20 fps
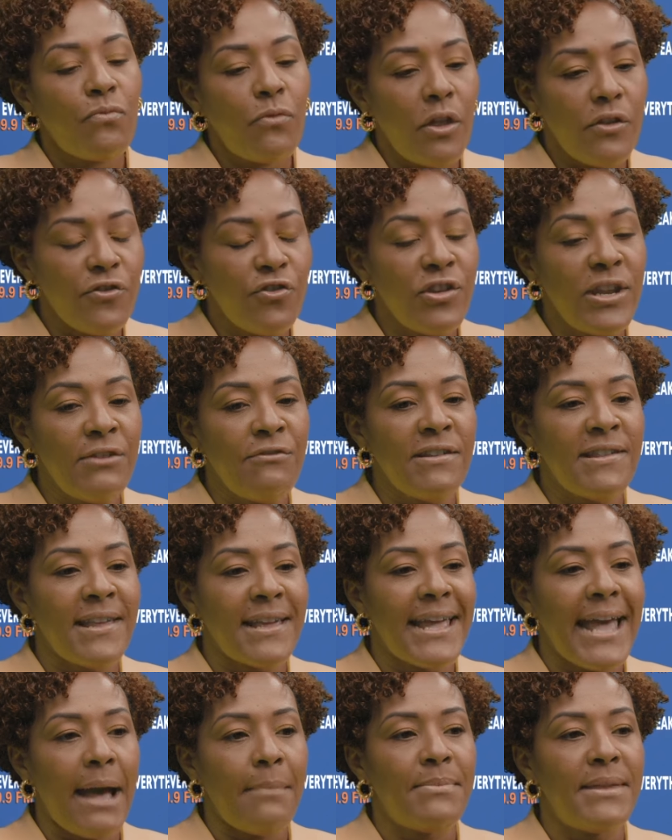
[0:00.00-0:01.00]
So there is a
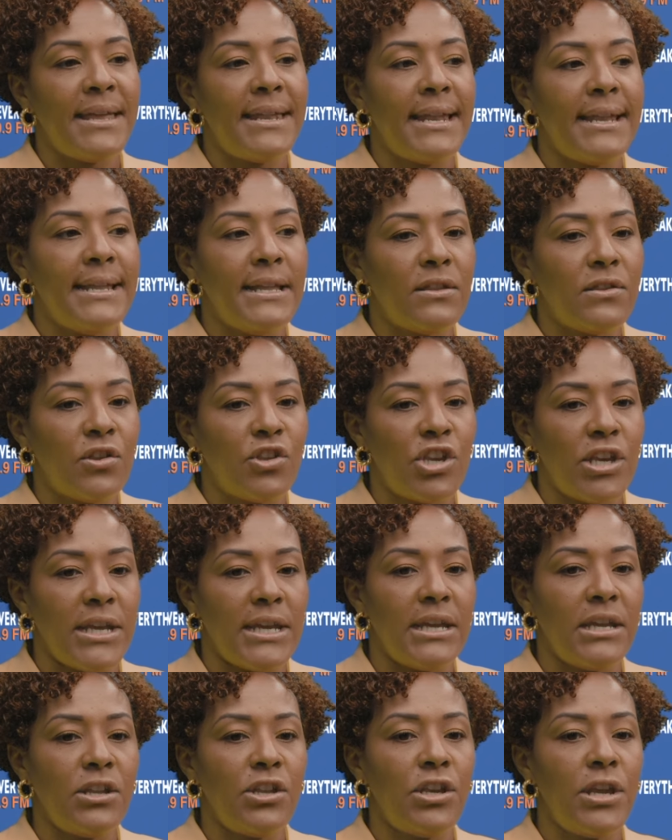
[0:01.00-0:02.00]
gap there that needs to
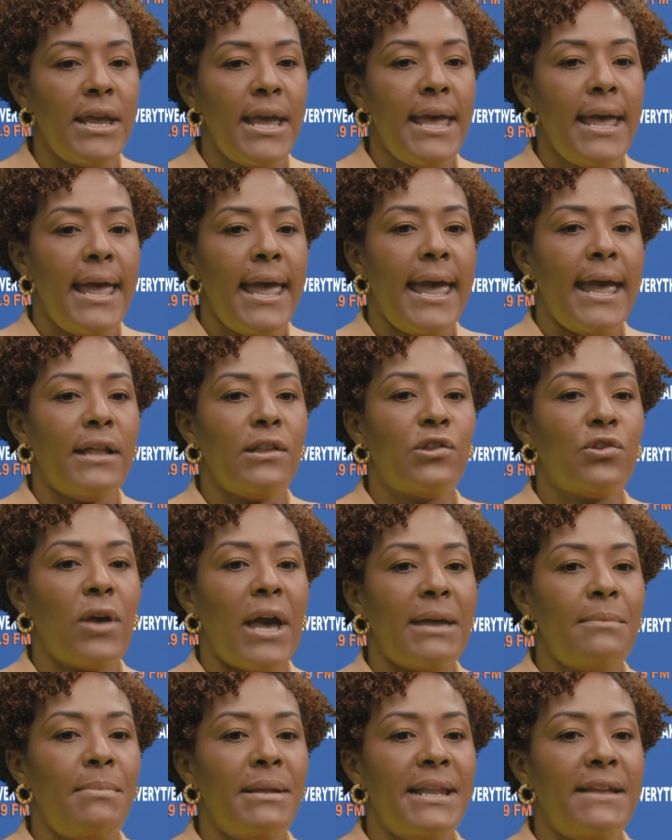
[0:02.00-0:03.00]
change. And so
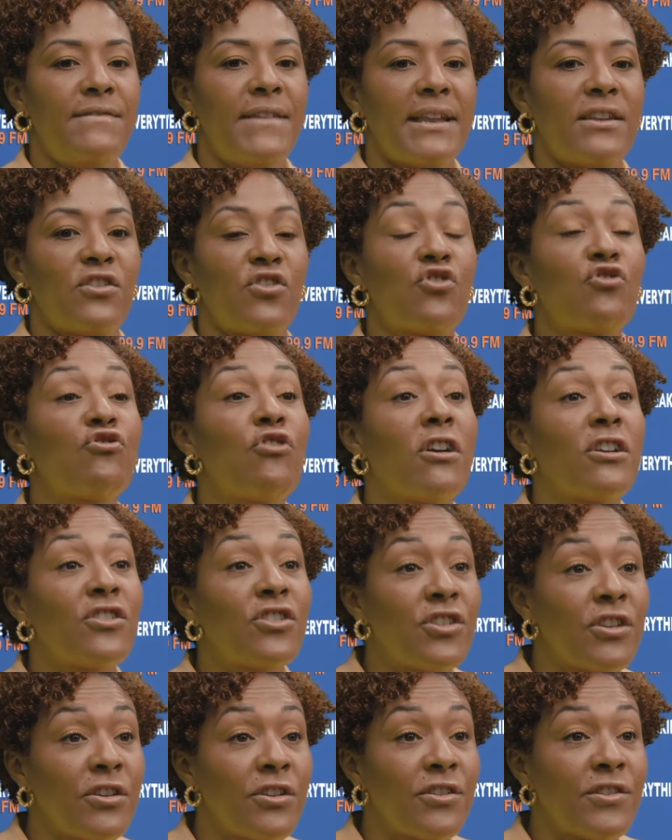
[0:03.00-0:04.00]
I believe that the
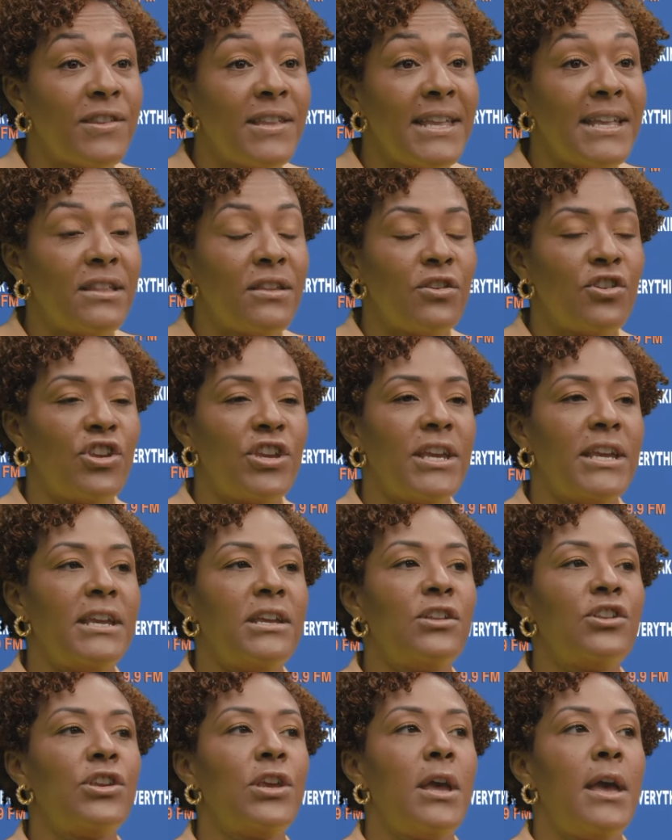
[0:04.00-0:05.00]
structures need to
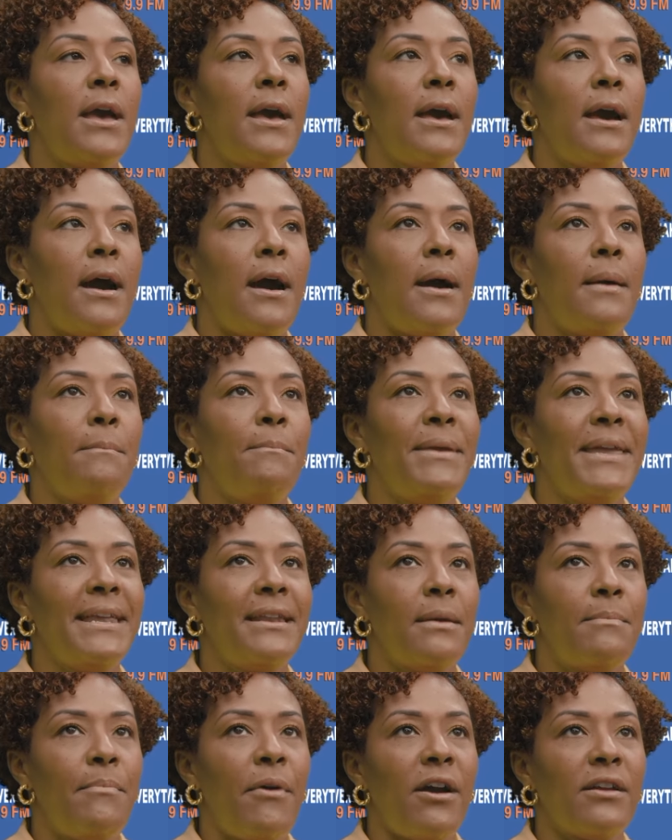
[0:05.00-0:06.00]
change. Being
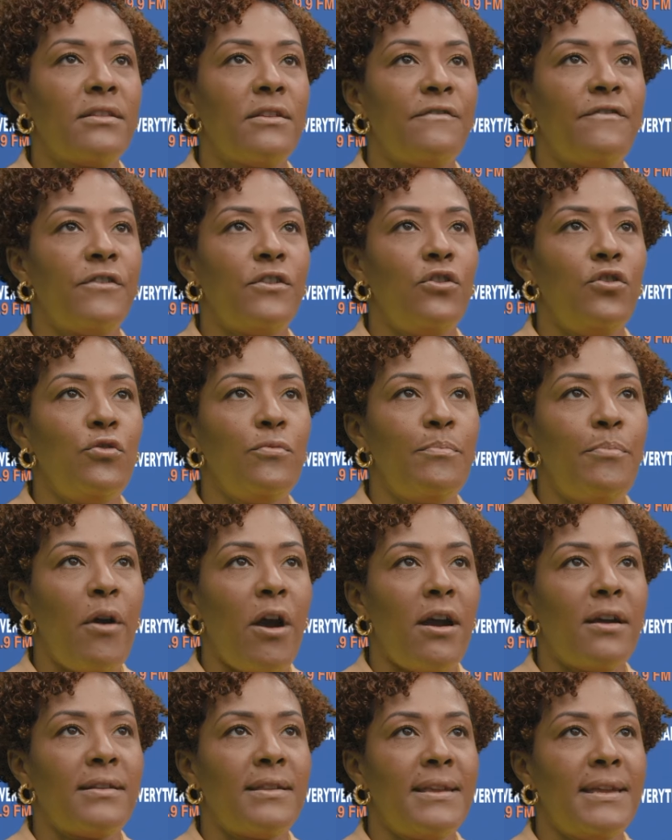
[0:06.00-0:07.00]
a part of a new
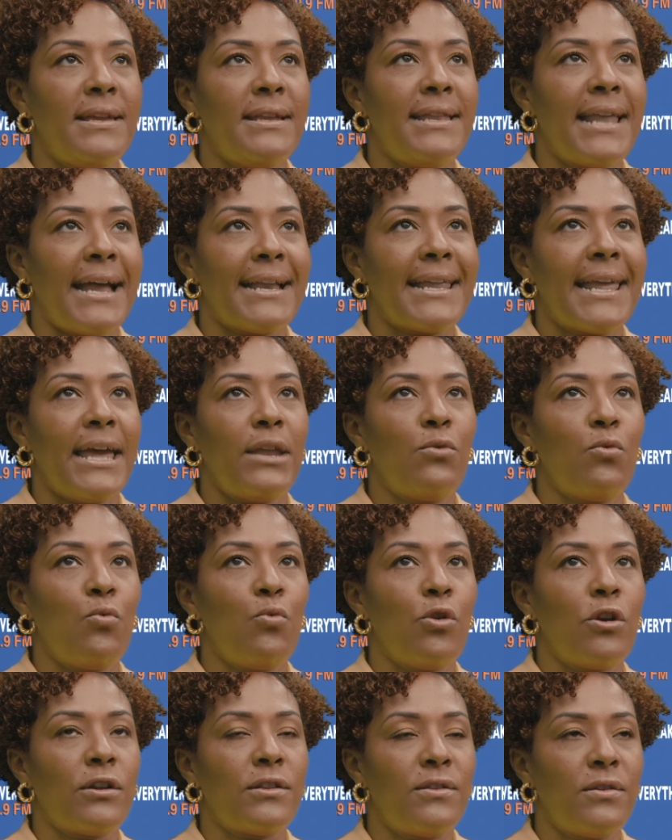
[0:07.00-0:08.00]
party that can
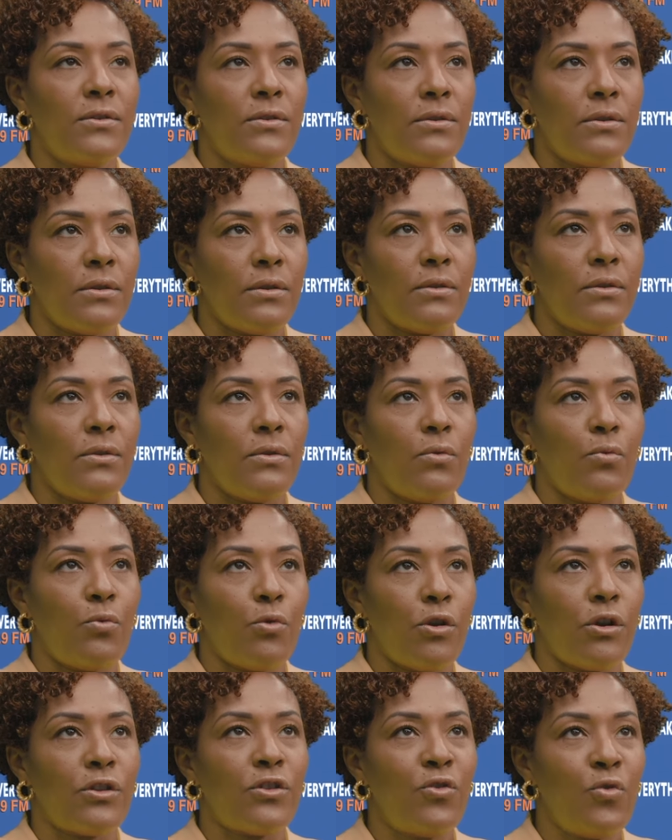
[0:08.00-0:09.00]
work
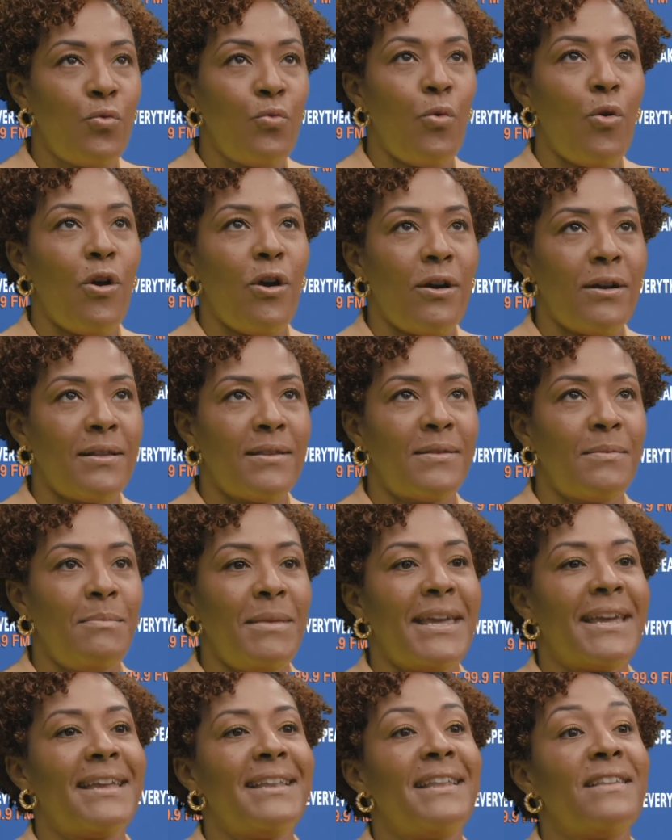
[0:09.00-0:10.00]
towards
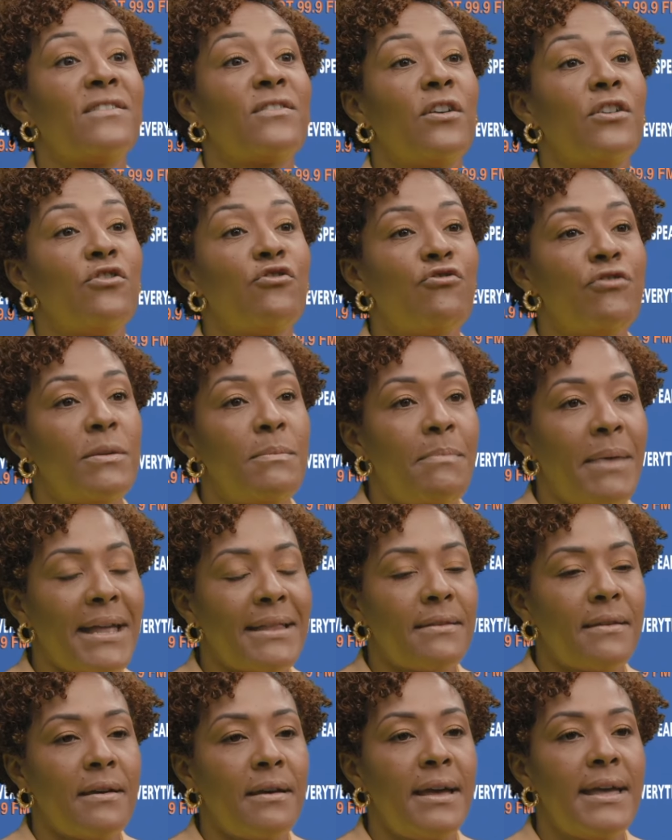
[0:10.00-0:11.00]
making this country
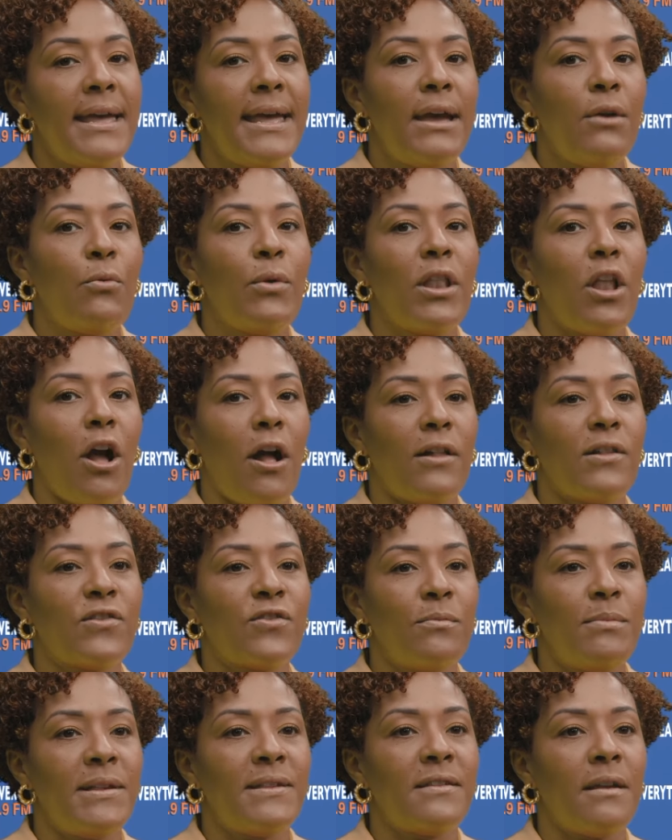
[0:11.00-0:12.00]
better will
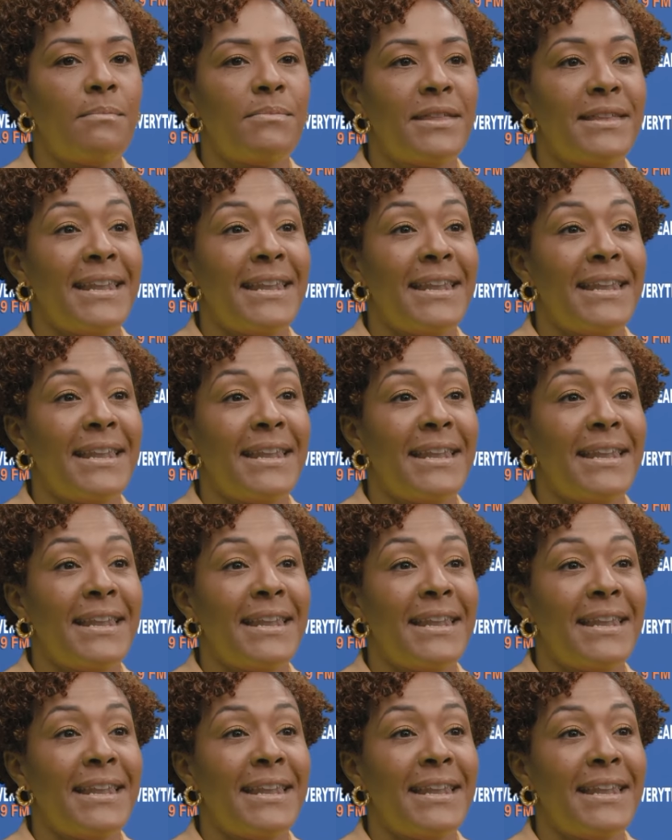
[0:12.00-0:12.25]
also be something